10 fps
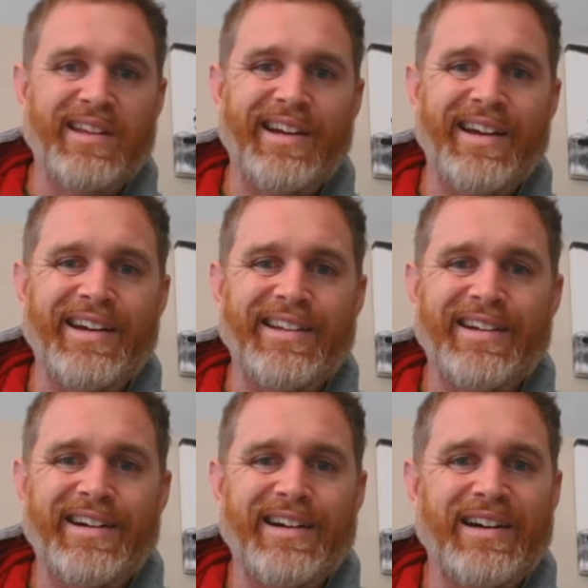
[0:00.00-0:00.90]
And
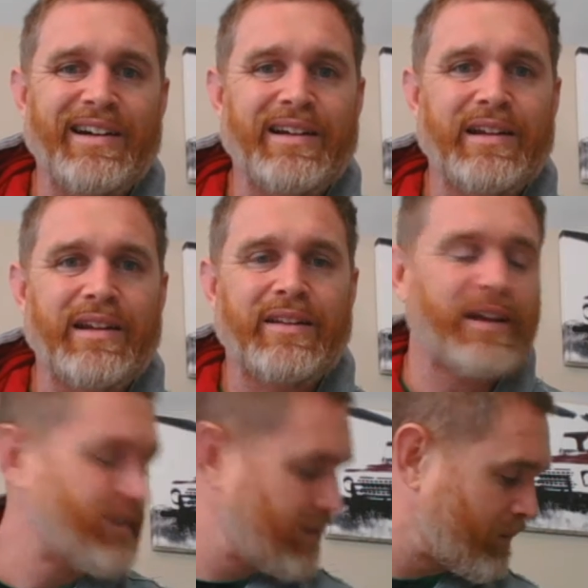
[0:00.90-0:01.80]

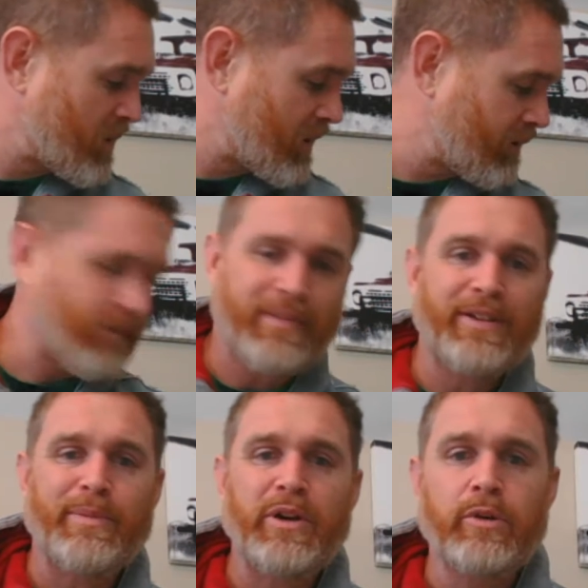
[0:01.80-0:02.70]

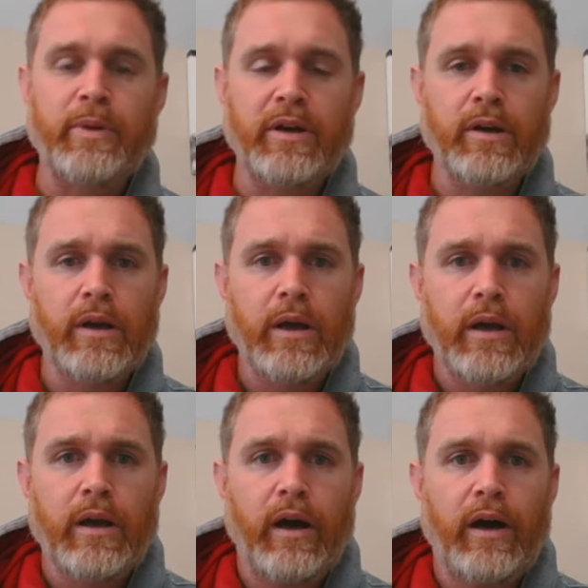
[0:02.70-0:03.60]
that's my hope here.
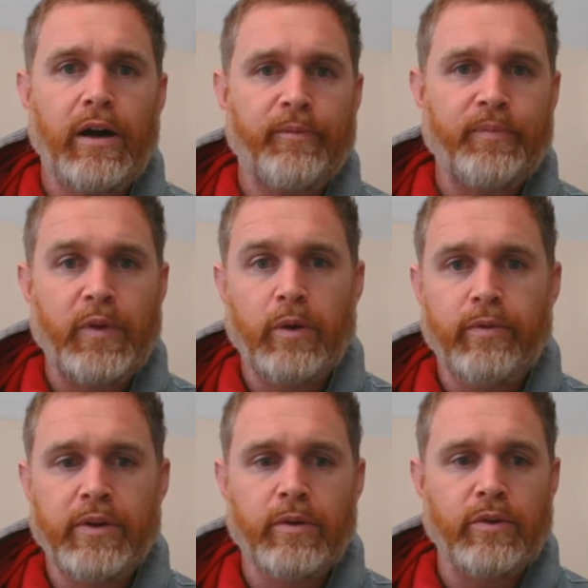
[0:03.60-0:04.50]

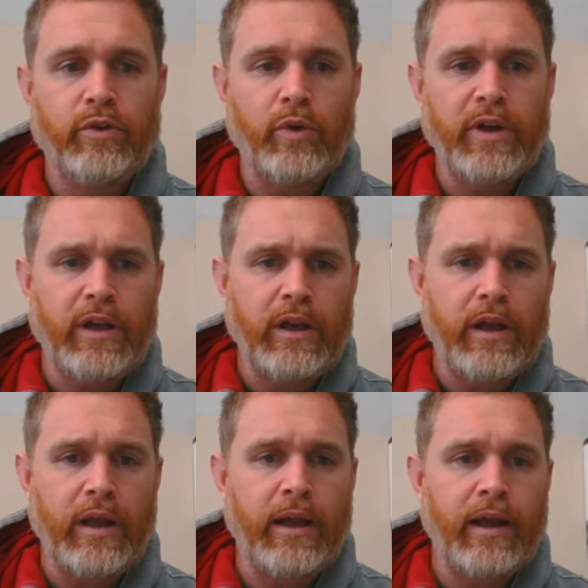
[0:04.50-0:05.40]
Hopefully you enjoy it,
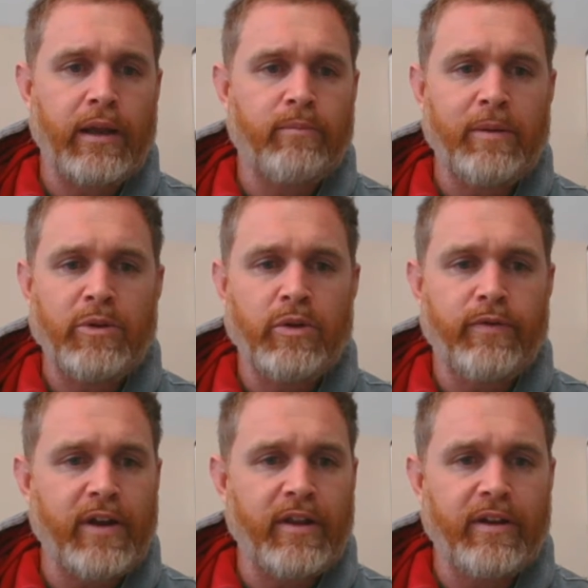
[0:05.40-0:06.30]
and maybe you'll
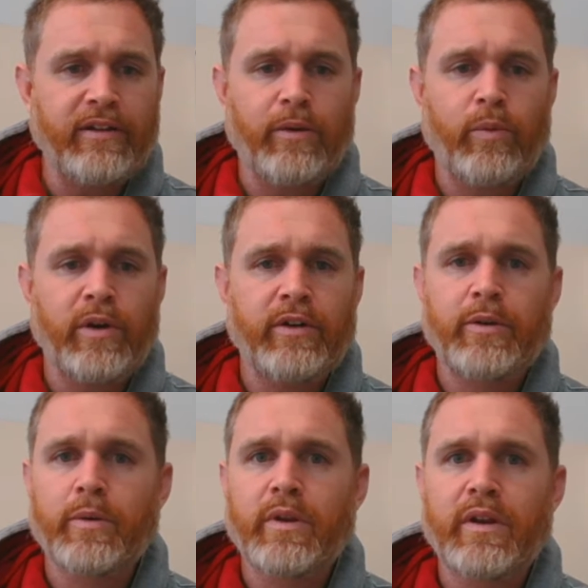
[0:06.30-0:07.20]
find, like I said, one or
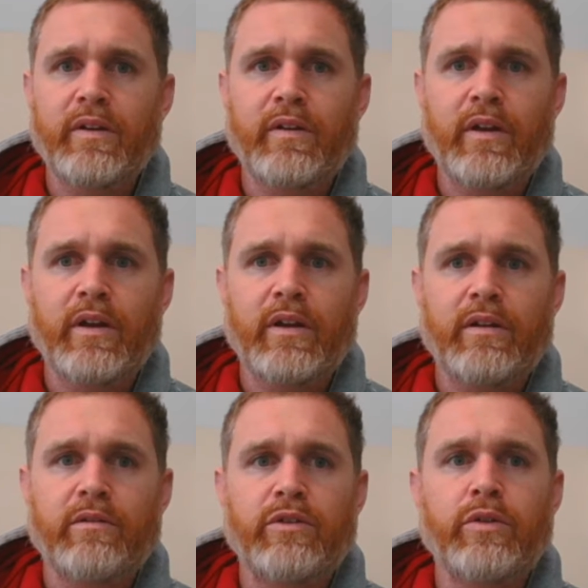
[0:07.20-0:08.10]
two of these that
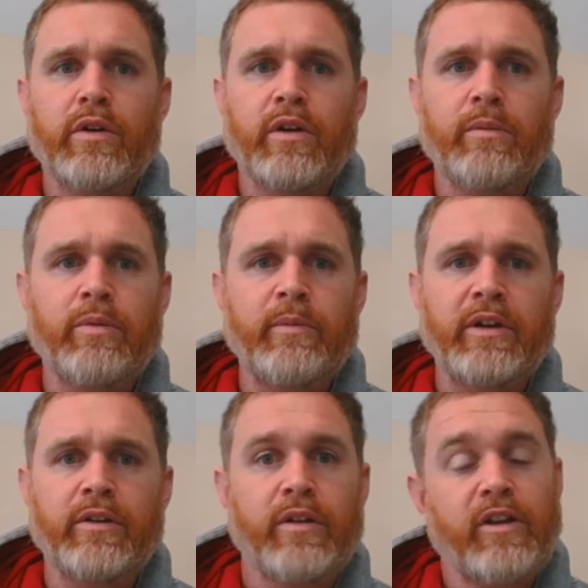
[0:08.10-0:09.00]
you could implement
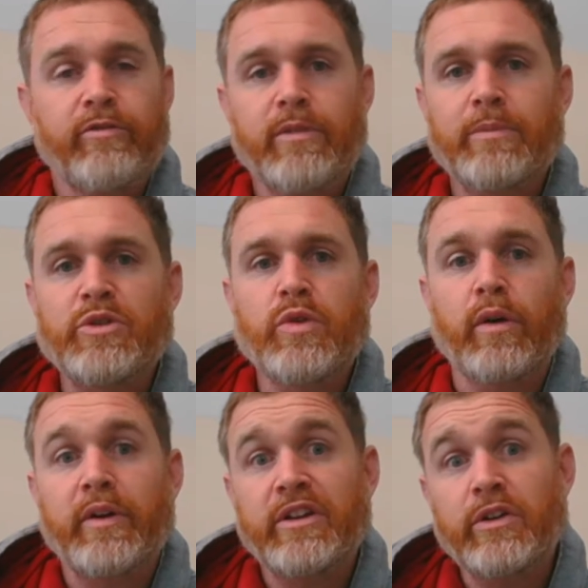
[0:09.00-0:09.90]
in your life. Maybe you
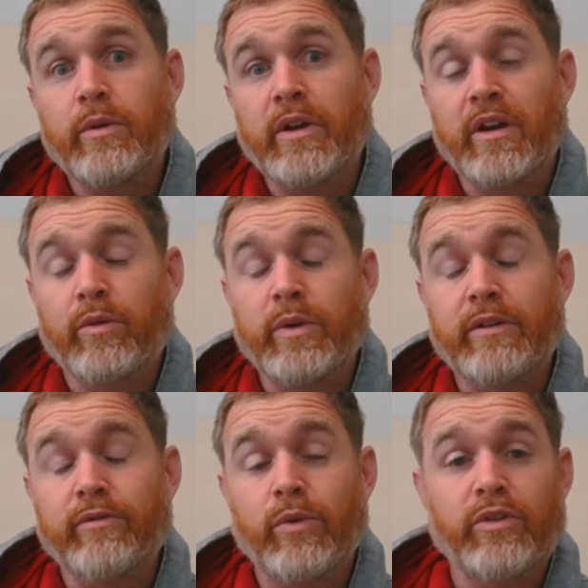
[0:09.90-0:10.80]
already do, and it could
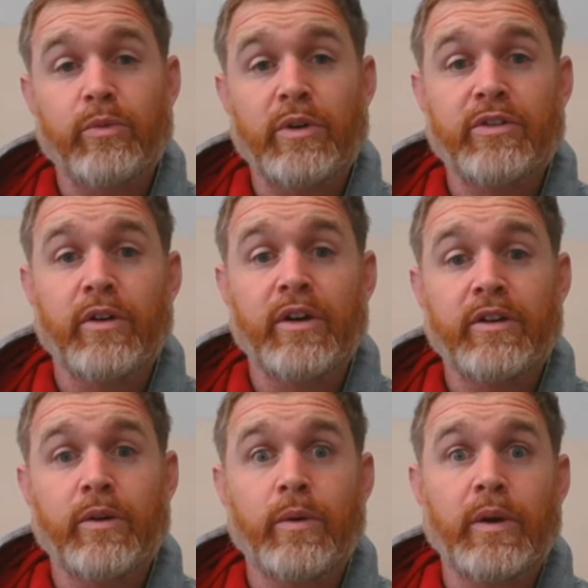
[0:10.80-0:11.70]
reinforce what you're already
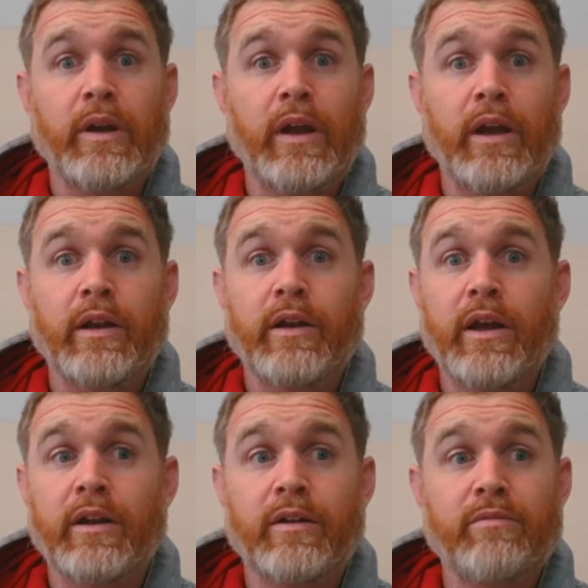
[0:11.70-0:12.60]
doing,
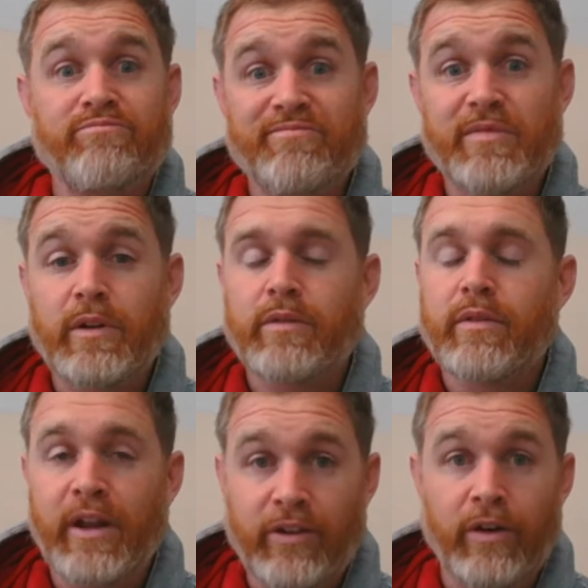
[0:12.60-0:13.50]
and
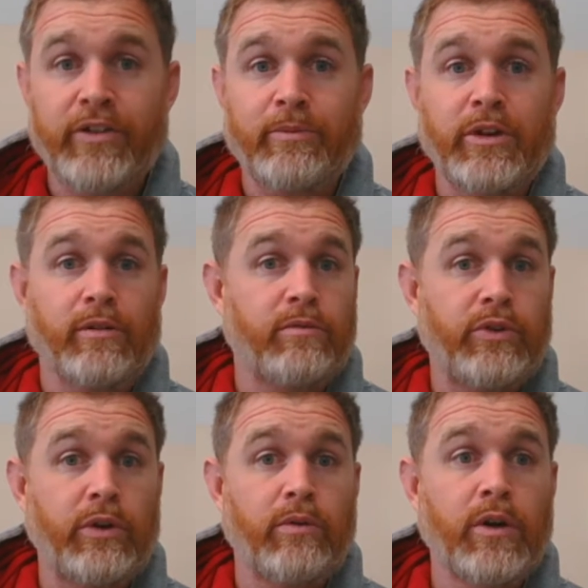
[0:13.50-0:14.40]
that's awesome too.
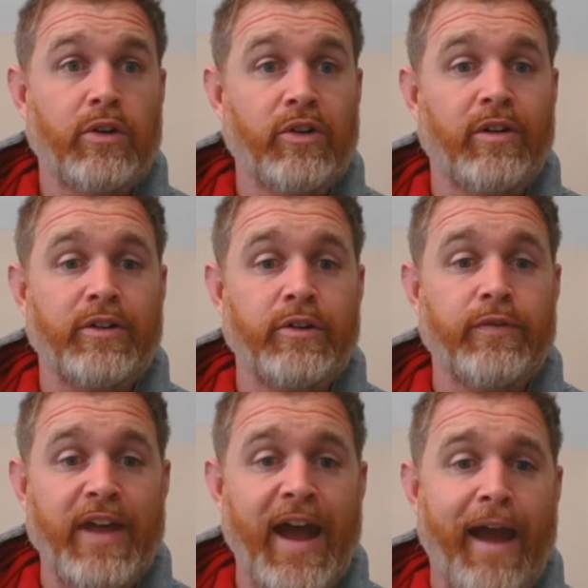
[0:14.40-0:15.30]
So good on you
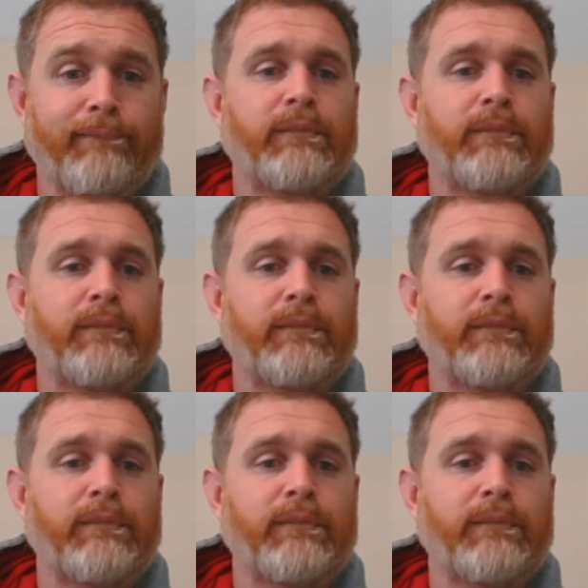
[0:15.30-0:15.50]
for that.